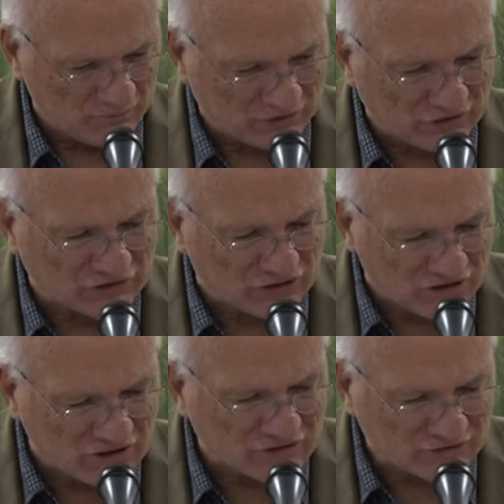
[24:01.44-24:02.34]
because it
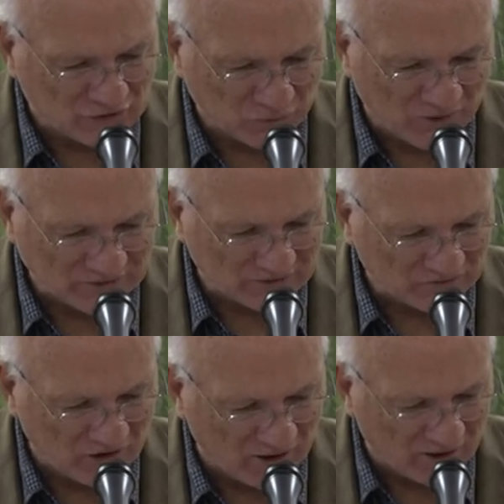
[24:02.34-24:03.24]
is the grace
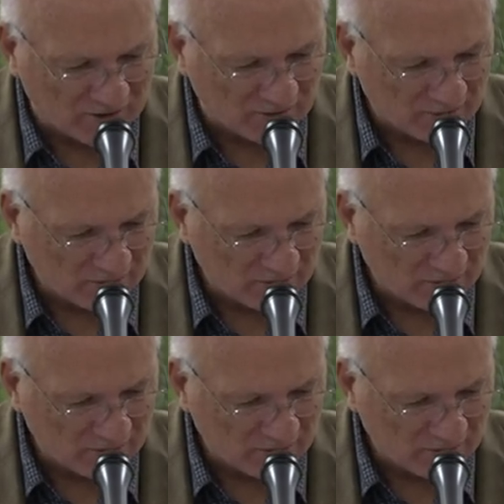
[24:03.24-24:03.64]
of God.